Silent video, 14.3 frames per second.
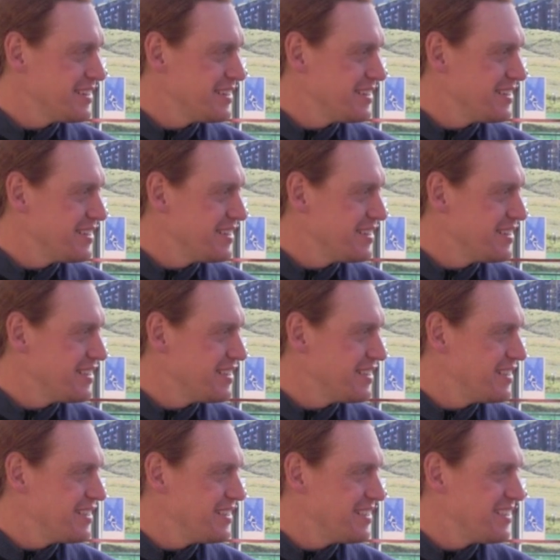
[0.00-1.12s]

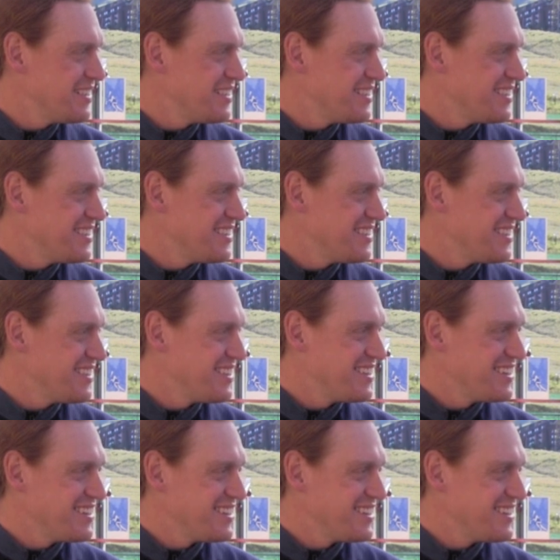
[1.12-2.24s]

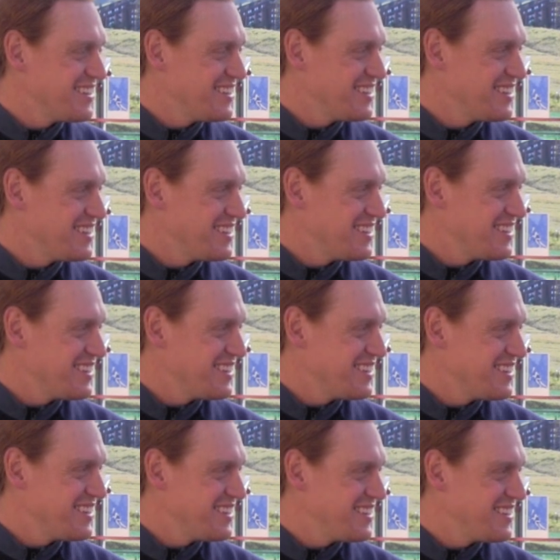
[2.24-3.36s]

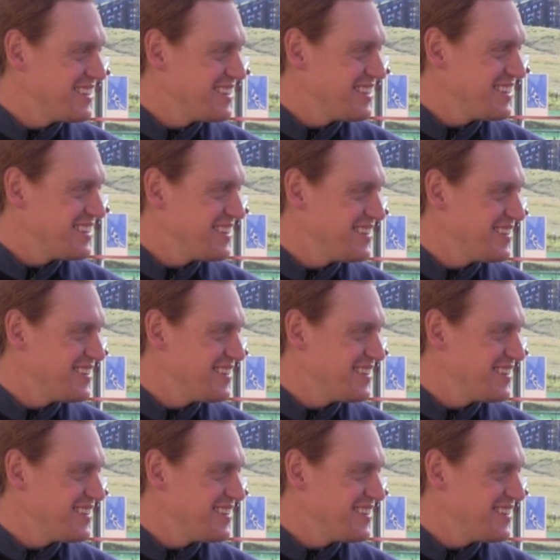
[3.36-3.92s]
The person shown says nothing.